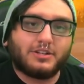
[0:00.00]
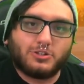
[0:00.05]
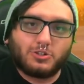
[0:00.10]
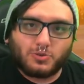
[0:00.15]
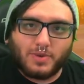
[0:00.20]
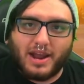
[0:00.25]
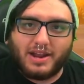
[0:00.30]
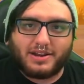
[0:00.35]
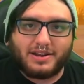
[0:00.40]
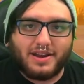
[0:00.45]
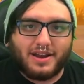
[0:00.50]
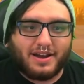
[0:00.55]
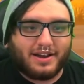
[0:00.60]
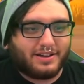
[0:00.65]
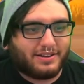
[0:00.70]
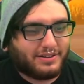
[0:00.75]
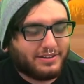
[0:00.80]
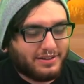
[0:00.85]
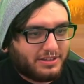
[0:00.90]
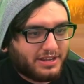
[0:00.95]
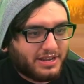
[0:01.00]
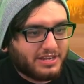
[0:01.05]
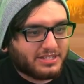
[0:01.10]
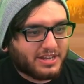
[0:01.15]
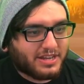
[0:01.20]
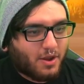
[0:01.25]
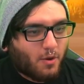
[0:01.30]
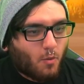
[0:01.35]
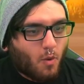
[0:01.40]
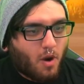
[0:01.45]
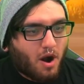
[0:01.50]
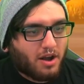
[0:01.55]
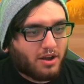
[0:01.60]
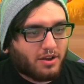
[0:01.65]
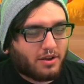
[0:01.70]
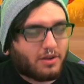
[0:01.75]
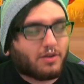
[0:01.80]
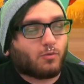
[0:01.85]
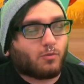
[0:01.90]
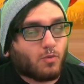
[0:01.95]
Dreadnought. He is a
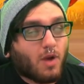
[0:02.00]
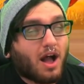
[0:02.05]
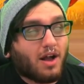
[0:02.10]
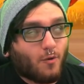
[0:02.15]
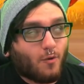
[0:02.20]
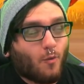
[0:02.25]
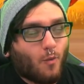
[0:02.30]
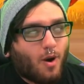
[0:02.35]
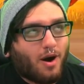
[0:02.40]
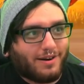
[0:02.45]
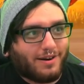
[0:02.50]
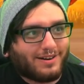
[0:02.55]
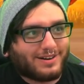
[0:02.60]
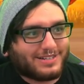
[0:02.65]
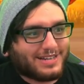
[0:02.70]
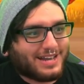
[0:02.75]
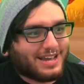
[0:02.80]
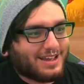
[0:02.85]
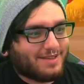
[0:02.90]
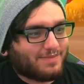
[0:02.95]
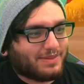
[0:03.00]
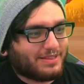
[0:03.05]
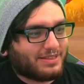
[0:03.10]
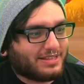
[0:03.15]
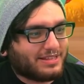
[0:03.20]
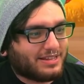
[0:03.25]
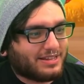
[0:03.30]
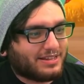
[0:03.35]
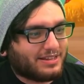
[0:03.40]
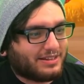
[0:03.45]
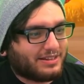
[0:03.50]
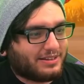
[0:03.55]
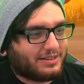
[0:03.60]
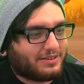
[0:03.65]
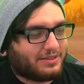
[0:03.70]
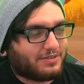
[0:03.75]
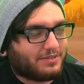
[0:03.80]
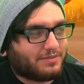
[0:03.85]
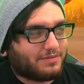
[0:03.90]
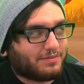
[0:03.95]
rock water type.
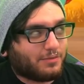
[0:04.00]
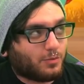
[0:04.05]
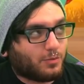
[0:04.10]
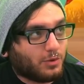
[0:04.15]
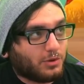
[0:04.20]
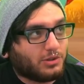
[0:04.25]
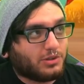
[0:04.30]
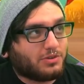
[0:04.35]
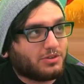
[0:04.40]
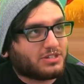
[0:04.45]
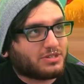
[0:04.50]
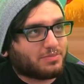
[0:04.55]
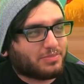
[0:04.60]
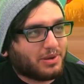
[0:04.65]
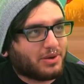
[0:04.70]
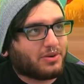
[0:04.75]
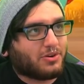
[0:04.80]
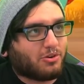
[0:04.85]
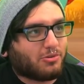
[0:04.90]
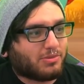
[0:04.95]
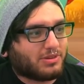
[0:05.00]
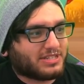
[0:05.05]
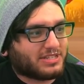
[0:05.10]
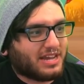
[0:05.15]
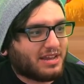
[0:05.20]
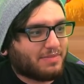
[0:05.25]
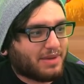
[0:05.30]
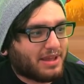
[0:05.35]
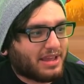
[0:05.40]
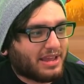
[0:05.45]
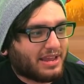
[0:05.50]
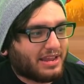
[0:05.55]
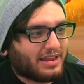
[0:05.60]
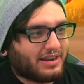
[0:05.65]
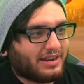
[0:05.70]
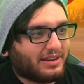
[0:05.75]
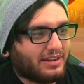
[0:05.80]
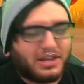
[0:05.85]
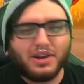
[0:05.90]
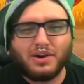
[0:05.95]
The Wooloo is a pure normal type,
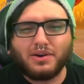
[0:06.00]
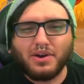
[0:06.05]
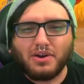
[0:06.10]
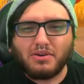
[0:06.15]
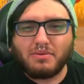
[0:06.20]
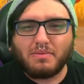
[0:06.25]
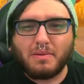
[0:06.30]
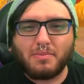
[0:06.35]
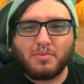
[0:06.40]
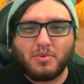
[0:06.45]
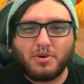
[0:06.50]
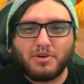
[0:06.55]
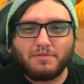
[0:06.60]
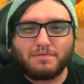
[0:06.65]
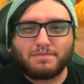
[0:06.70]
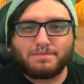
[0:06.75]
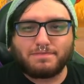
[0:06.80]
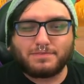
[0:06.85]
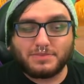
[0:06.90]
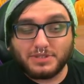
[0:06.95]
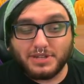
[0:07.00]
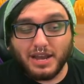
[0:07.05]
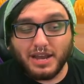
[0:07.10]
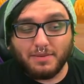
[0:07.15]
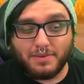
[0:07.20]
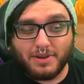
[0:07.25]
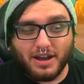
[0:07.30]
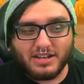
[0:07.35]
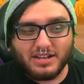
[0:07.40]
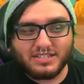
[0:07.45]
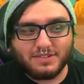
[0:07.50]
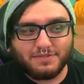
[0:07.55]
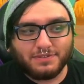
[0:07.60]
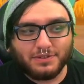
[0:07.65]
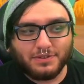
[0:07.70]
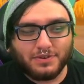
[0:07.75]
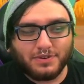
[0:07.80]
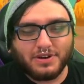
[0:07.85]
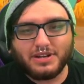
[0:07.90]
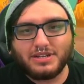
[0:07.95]
and I don't remember what type
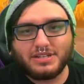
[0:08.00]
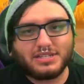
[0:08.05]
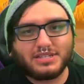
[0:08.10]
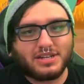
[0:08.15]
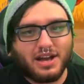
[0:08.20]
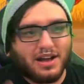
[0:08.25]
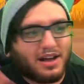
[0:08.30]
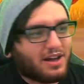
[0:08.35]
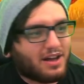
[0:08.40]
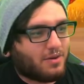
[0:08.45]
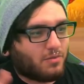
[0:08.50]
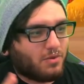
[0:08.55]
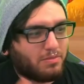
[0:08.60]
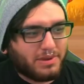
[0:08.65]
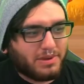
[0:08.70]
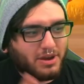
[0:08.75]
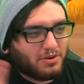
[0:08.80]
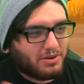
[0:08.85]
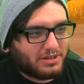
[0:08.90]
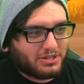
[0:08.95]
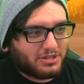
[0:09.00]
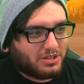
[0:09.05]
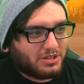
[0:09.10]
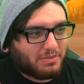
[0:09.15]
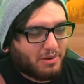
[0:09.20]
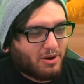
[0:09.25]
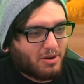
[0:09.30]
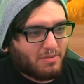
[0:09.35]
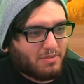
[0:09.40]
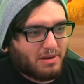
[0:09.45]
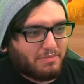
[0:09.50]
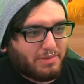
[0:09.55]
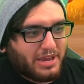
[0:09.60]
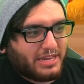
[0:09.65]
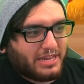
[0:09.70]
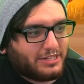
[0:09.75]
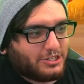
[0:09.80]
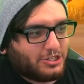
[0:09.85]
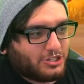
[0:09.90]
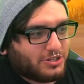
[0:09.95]
Gossifleur is. We'll be going to the Pokemon
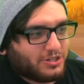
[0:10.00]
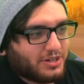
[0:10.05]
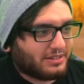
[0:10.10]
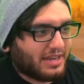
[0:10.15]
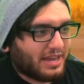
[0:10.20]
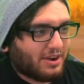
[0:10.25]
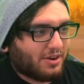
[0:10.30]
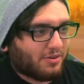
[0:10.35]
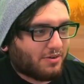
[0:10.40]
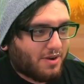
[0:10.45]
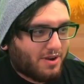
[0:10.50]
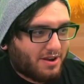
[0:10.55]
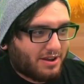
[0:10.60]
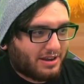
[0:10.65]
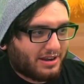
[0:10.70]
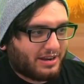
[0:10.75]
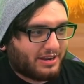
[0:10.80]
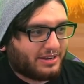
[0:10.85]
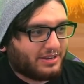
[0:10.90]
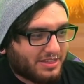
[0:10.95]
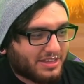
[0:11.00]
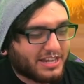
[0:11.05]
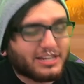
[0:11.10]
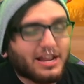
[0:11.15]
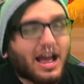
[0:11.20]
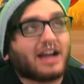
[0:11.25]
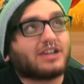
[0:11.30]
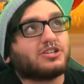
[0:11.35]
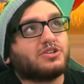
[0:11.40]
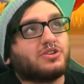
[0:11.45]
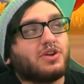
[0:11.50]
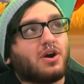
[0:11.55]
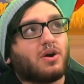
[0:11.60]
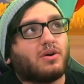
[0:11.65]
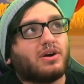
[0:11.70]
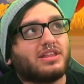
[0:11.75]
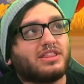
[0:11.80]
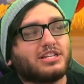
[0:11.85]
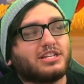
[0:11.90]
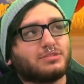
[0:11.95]
page later on. I think
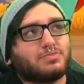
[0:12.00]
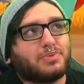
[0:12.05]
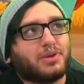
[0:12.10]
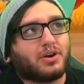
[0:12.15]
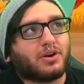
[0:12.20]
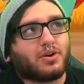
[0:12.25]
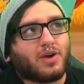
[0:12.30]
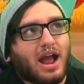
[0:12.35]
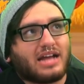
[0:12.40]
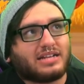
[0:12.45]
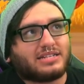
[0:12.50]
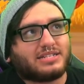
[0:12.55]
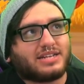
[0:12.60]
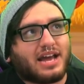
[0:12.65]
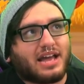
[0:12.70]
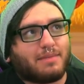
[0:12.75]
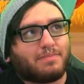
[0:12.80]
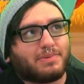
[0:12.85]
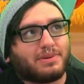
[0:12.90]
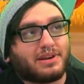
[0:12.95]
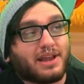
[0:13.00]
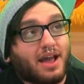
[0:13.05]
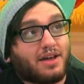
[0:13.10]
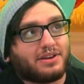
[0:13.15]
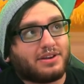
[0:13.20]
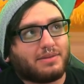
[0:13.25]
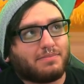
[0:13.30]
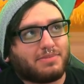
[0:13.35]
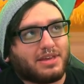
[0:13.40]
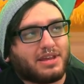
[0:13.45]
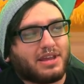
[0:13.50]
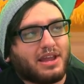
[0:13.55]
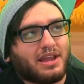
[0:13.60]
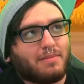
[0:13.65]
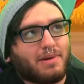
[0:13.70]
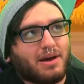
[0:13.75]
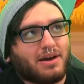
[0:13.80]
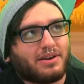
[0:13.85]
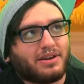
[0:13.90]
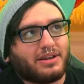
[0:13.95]
it's pure grass type. Now that I'm thinking
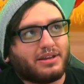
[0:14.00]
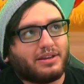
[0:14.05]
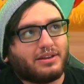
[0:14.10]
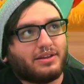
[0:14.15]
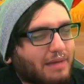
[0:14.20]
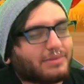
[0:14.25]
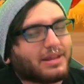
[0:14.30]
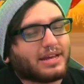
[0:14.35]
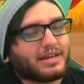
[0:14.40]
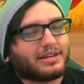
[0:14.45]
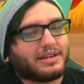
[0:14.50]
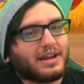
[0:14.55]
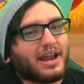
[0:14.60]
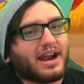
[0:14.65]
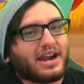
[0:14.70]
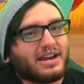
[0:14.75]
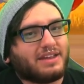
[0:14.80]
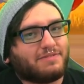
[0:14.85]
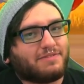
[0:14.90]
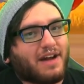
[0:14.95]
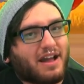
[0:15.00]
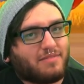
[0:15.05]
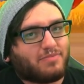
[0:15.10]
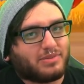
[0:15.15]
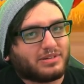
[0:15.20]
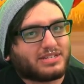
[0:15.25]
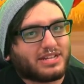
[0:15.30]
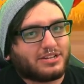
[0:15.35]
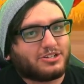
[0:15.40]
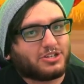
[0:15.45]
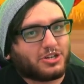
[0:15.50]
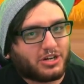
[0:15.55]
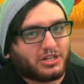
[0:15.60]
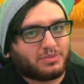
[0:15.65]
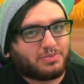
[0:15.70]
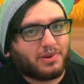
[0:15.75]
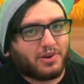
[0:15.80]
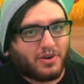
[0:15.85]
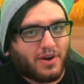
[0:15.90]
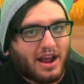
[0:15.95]
about it, I'm like 95% sure it's
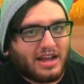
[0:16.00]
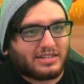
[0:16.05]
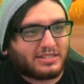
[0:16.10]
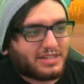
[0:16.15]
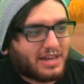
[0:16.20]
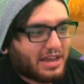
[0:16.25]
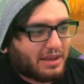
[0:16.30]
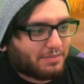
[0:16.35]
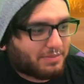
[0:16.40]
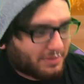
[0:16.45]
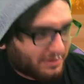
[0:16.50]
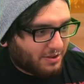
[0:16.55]
pure grass type.